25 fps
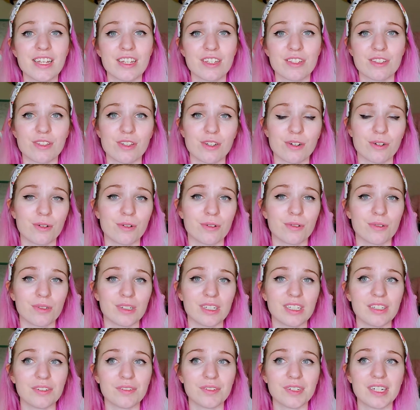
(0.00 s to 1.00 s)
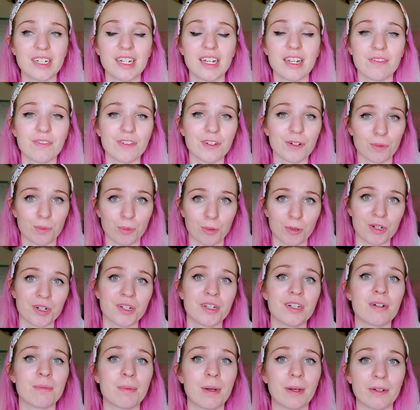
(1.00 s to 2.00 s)
So even if you're
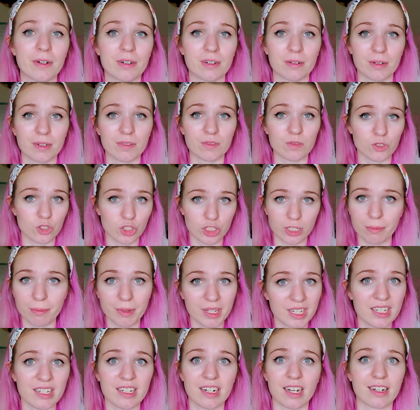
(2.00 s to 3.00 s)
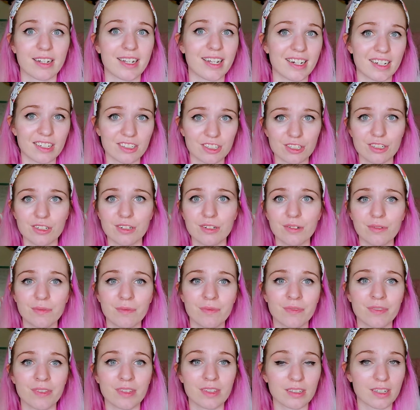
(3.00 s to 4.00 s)
worried about your shipment not getting to you,
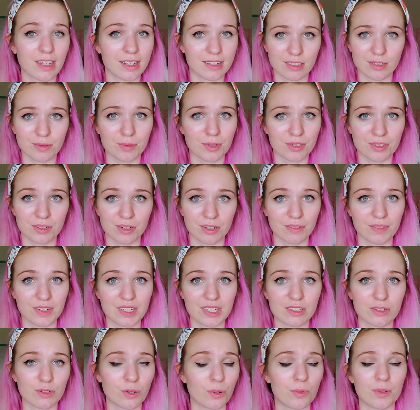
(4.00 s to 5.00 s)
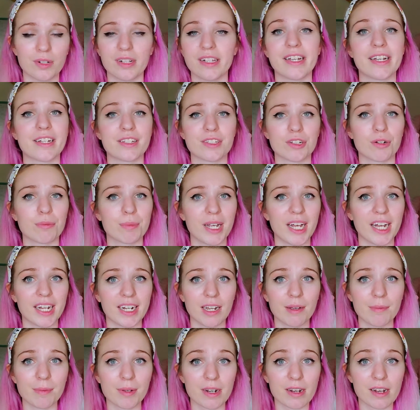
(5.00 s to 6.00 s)
customer service totally has your
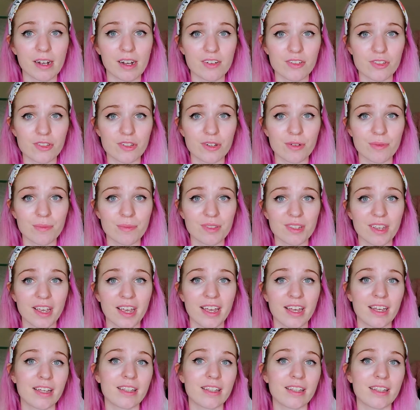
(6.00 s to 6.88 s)
back at Miccostumes.